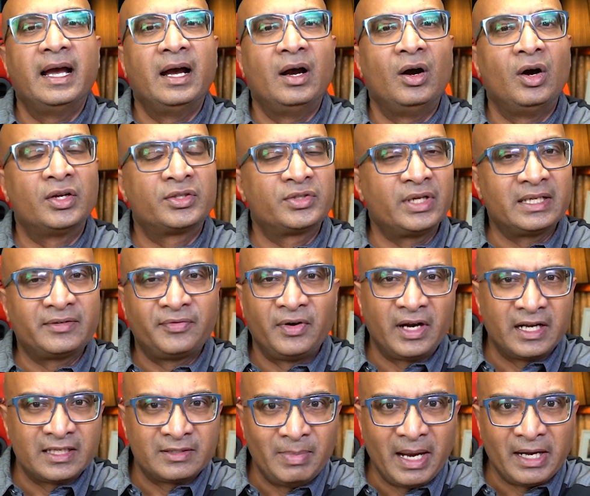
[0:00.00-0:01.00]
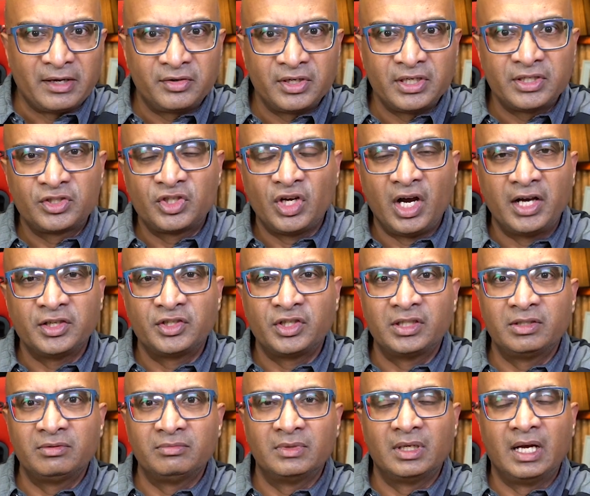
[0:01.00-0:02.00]
Also, as far as batteries
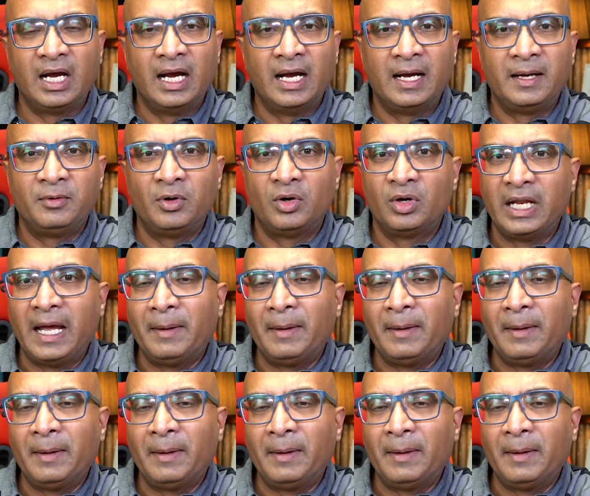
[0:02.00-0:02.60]
charging or